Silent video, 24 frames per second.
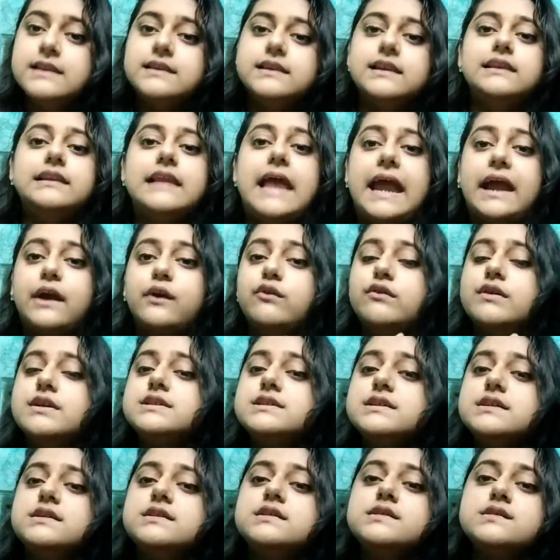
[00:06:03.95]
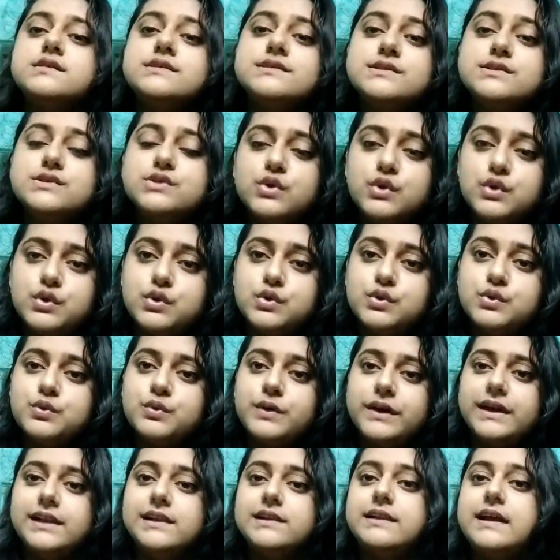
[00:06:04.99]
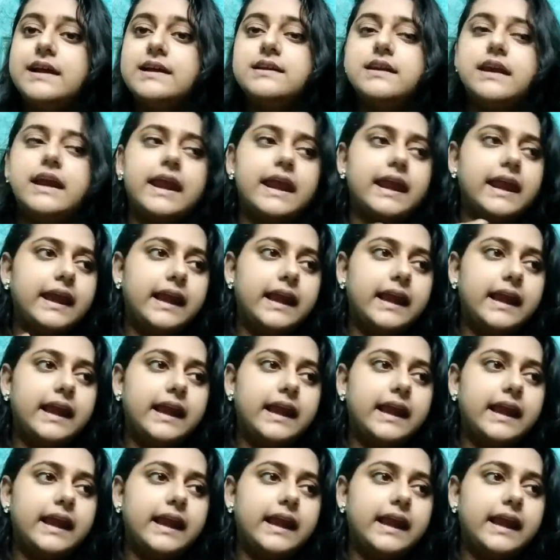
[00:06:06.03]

The language is so well that